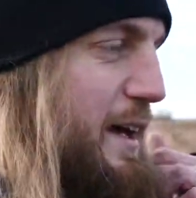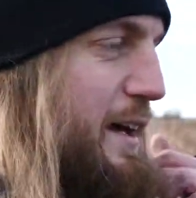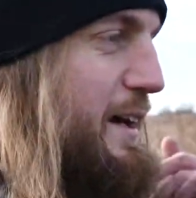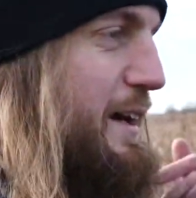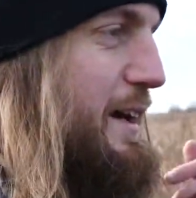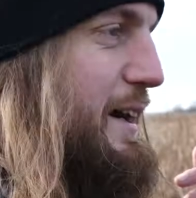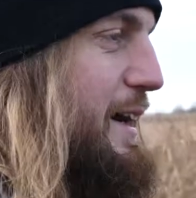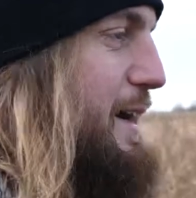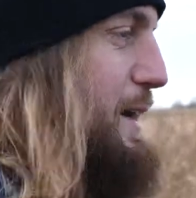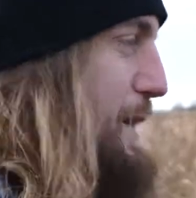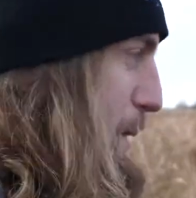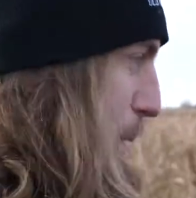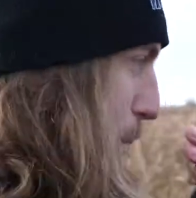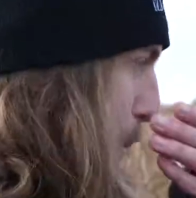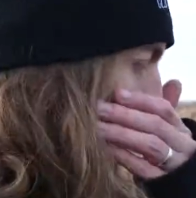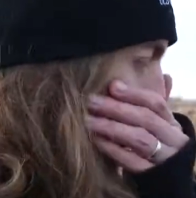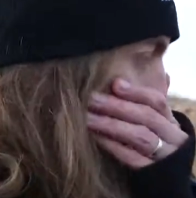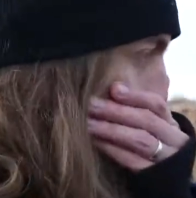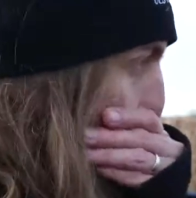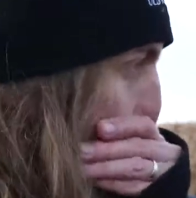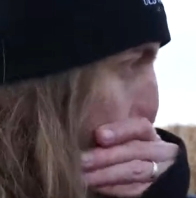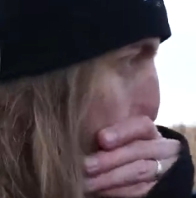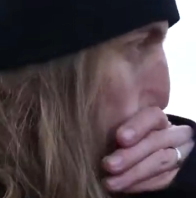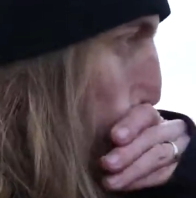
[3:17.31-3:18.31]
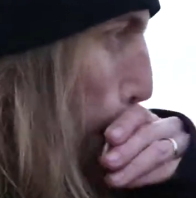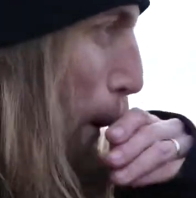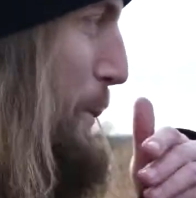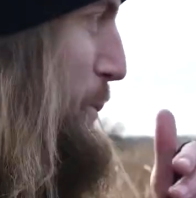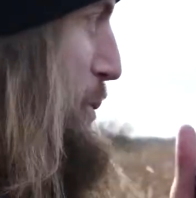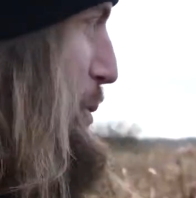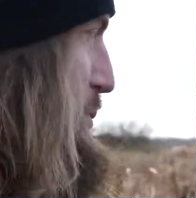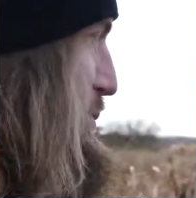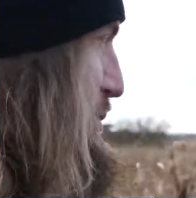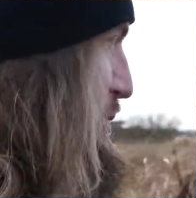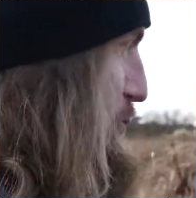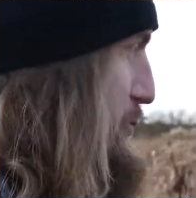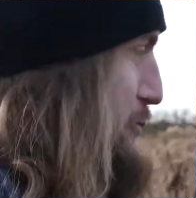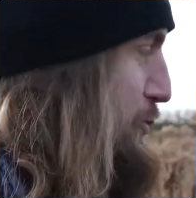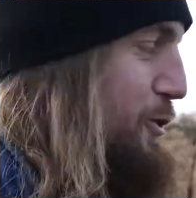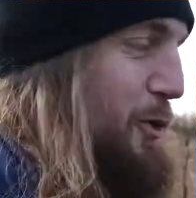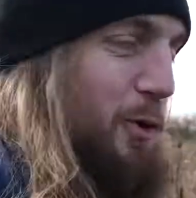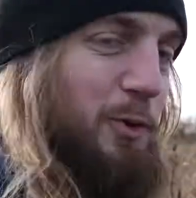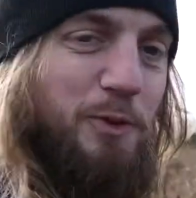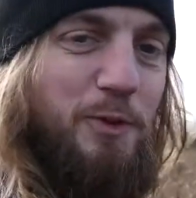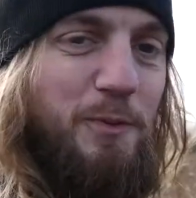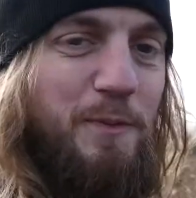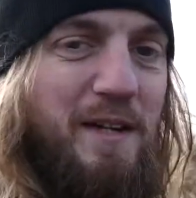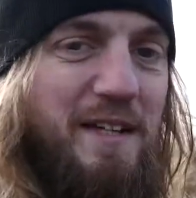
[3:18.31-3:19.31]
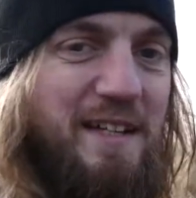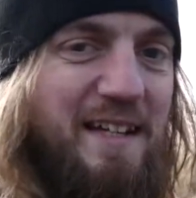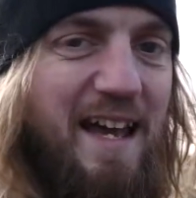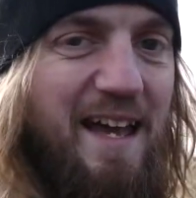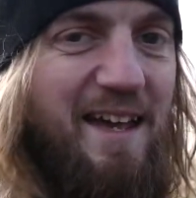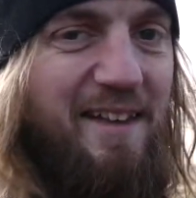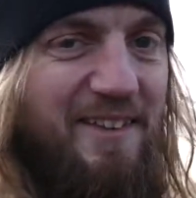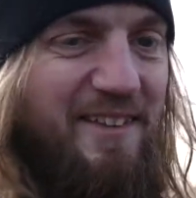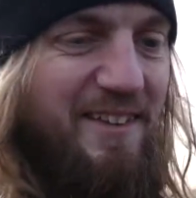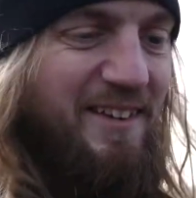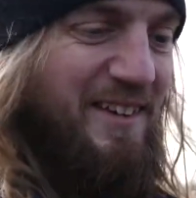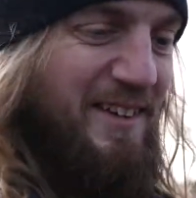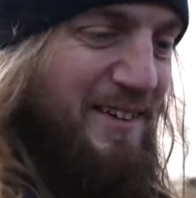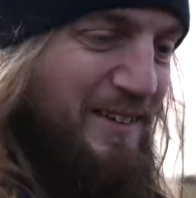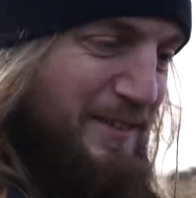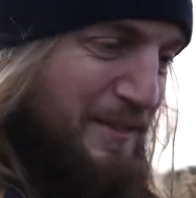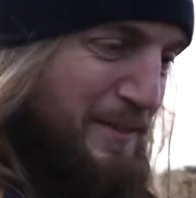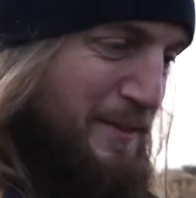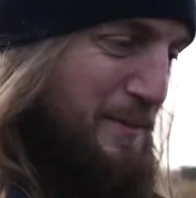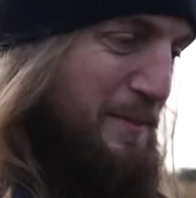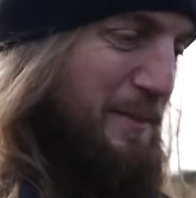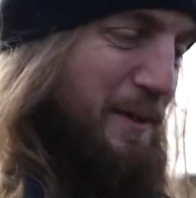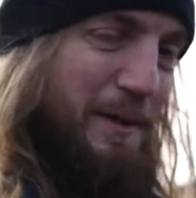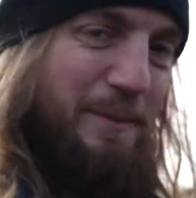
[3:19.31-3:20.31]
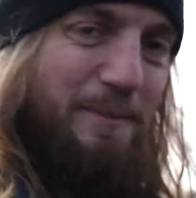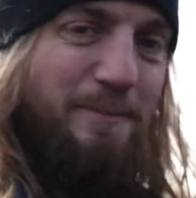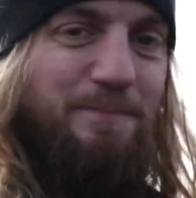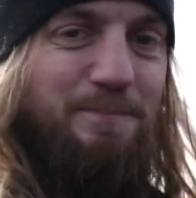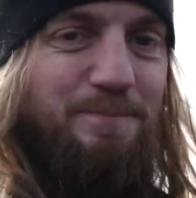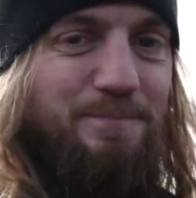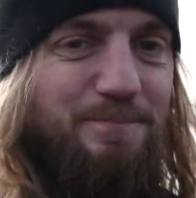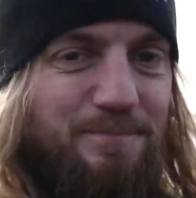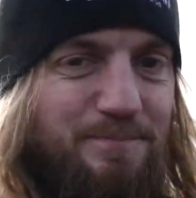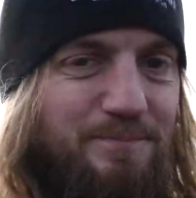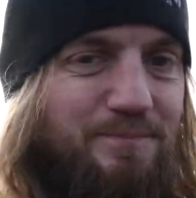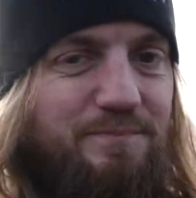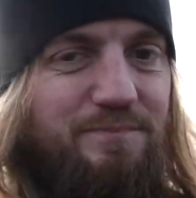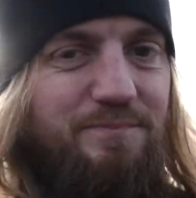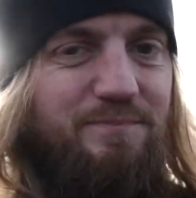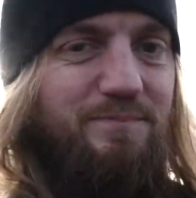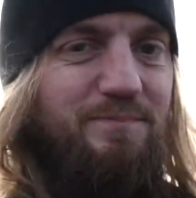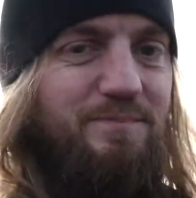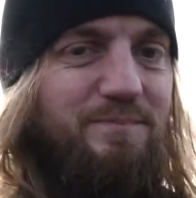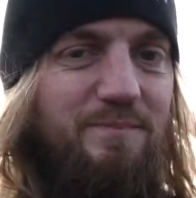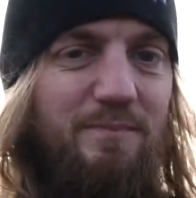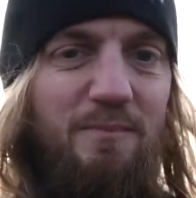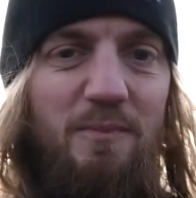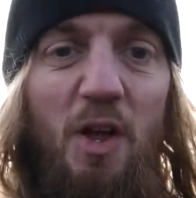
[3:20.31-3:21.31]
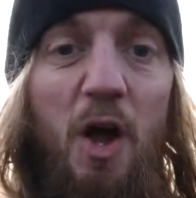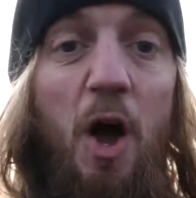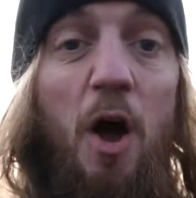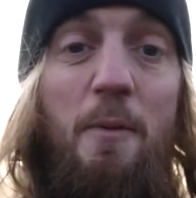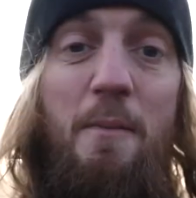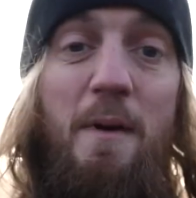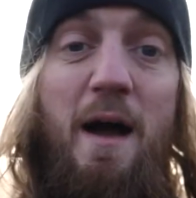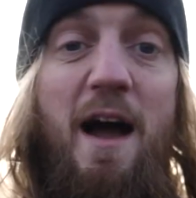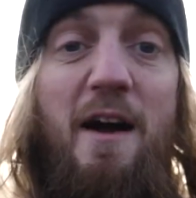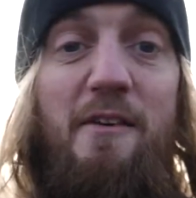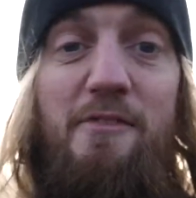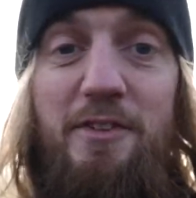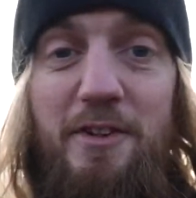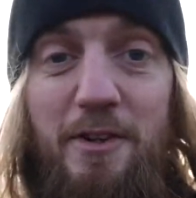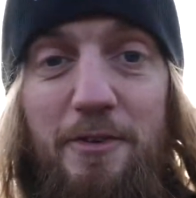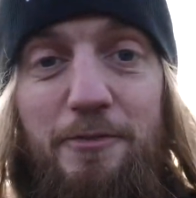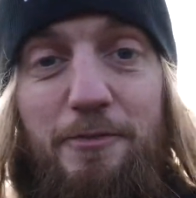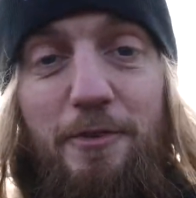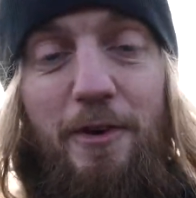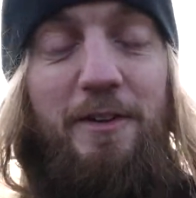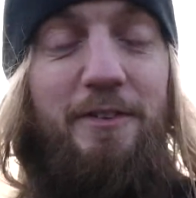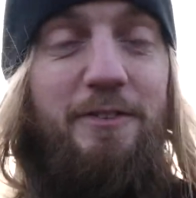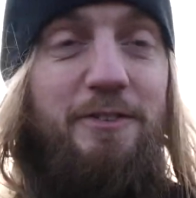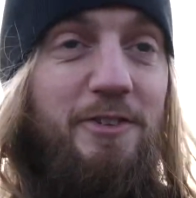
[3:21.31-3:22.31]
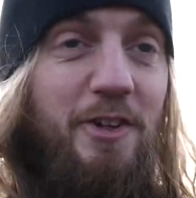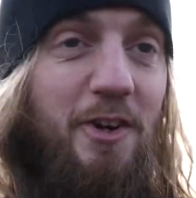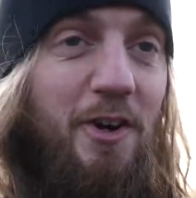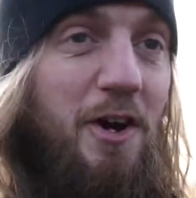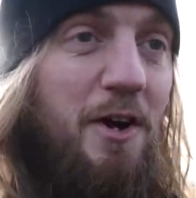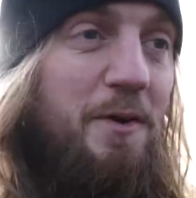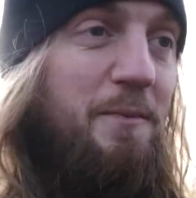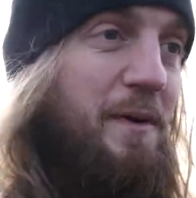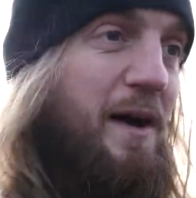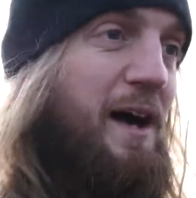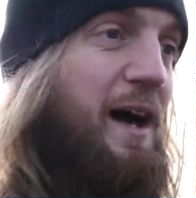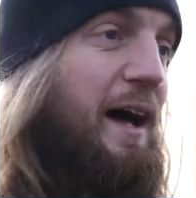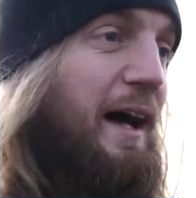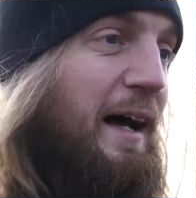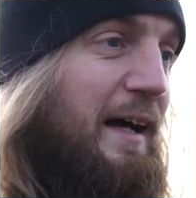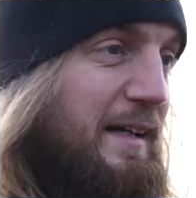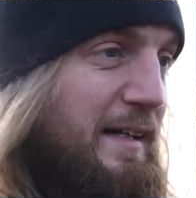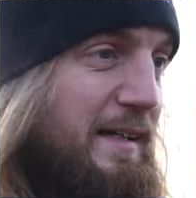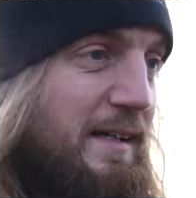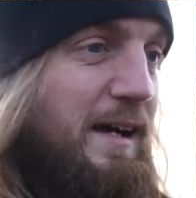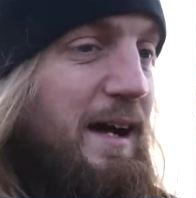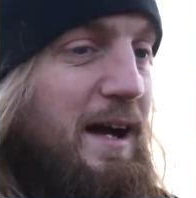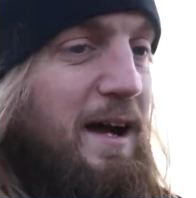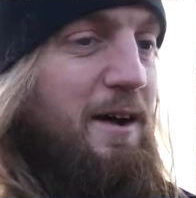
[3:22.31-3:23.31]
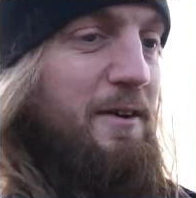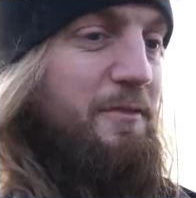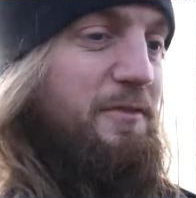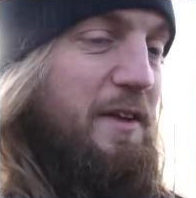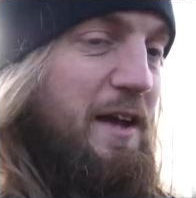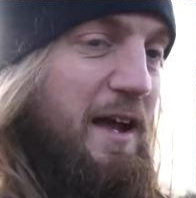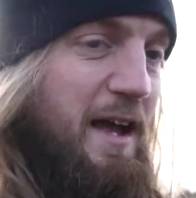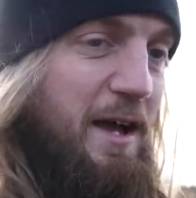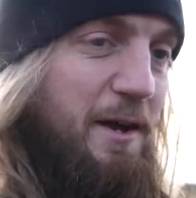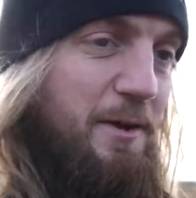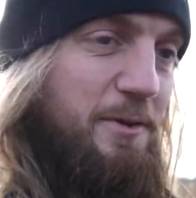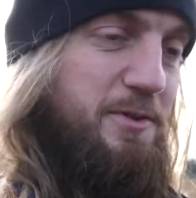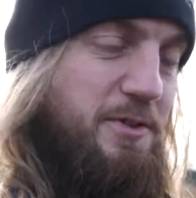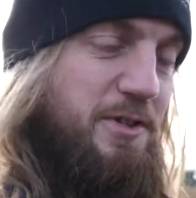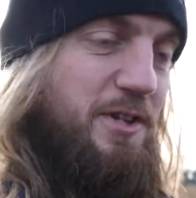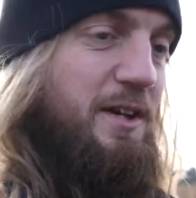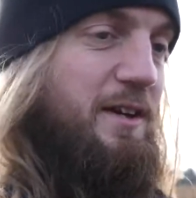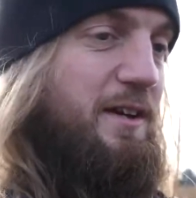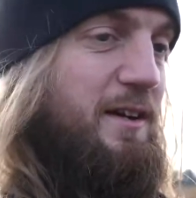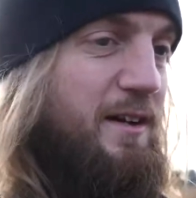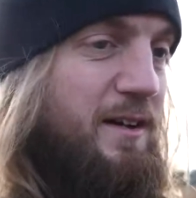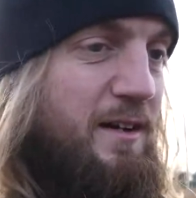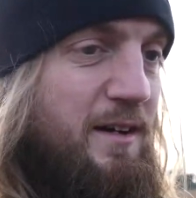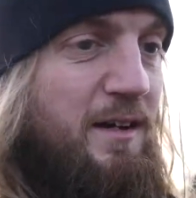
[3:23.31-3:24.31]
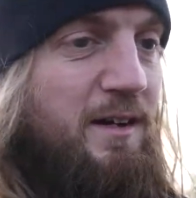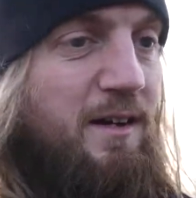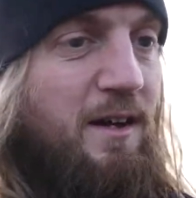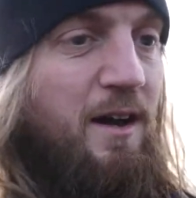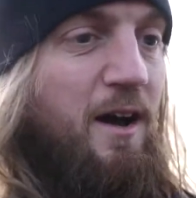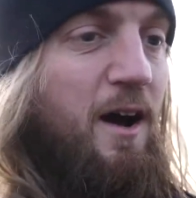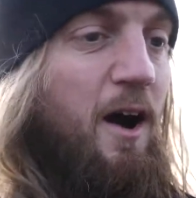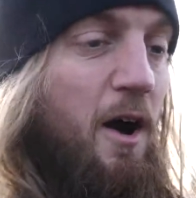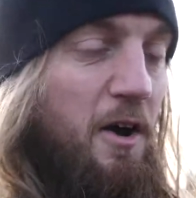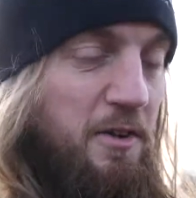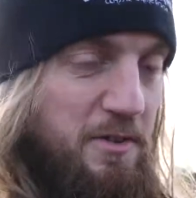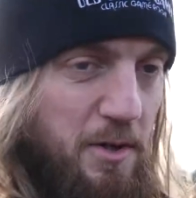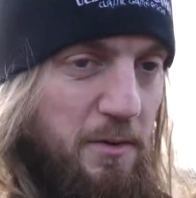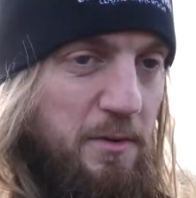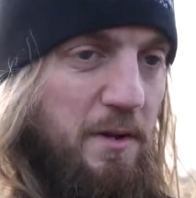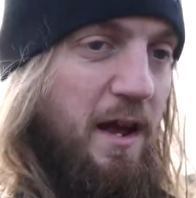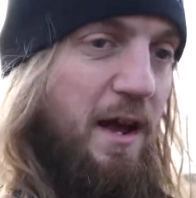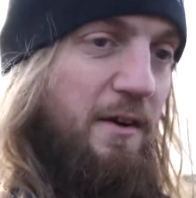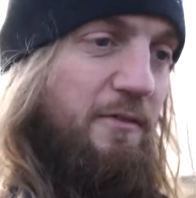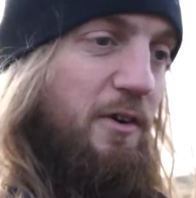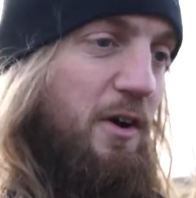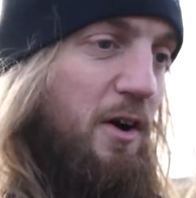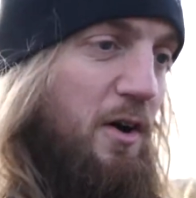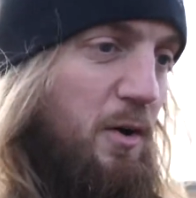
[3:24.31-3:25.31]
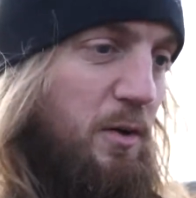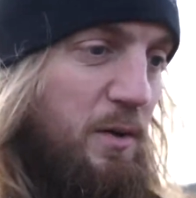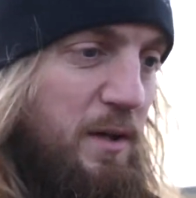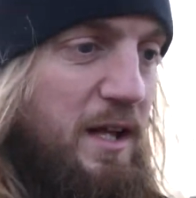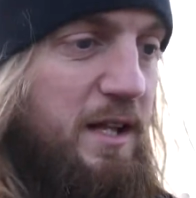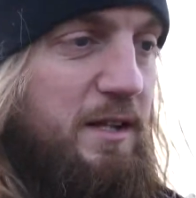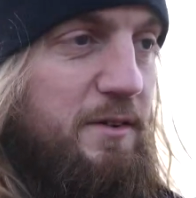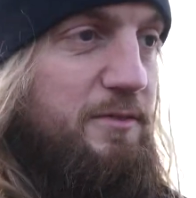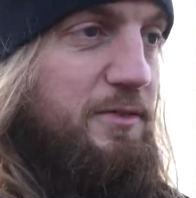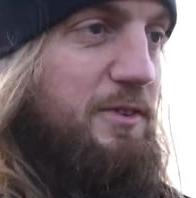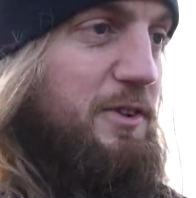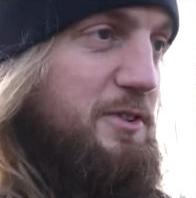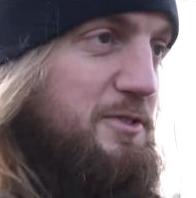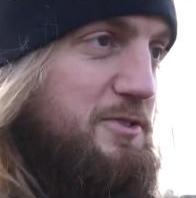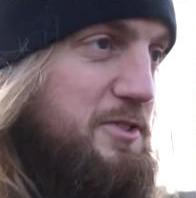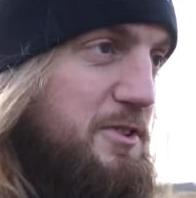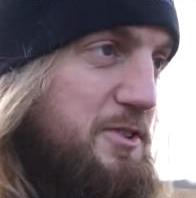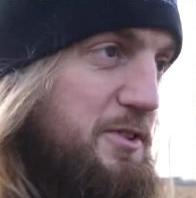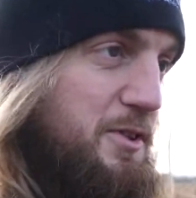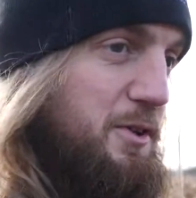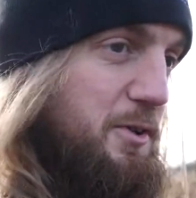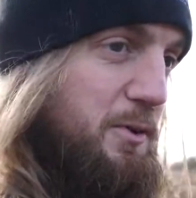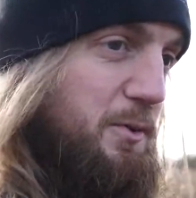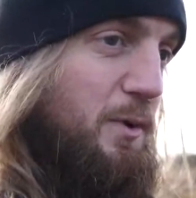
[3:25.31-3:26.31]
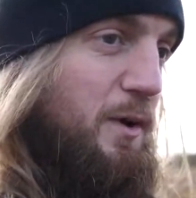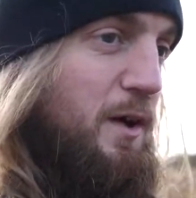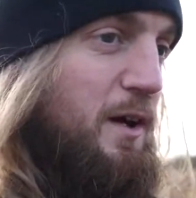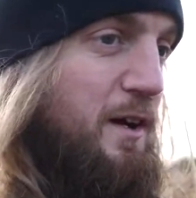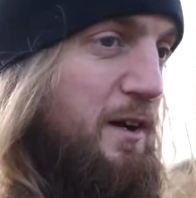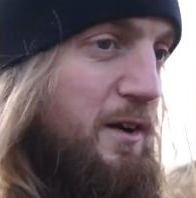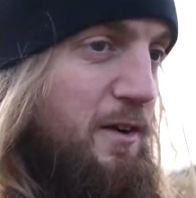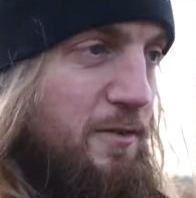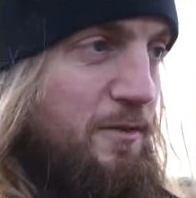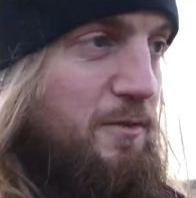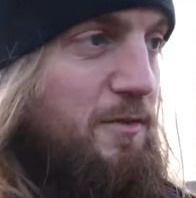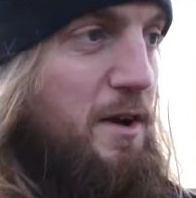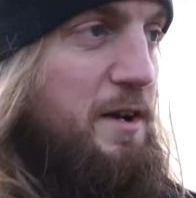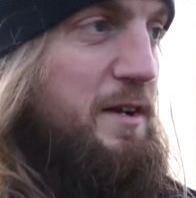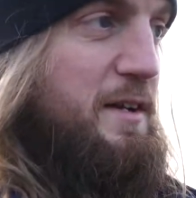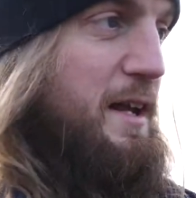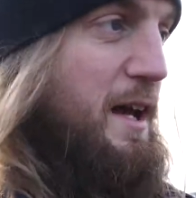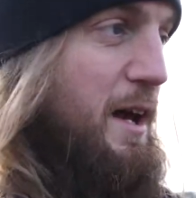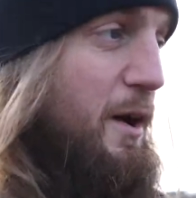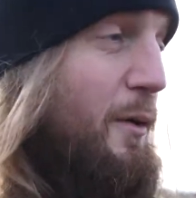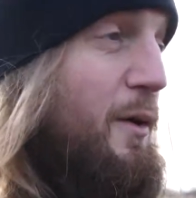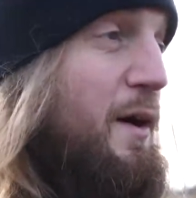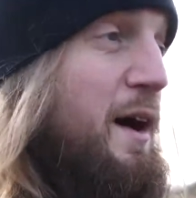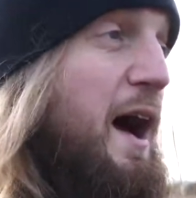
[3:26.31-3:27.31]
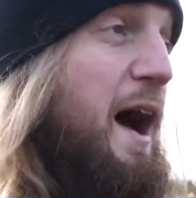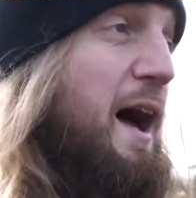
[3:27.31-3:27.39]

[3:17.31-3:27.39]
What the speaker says: Probably going to fall to my death. But I'm having a fun time out of the house. I don't have a whole hell of a lot to do right now.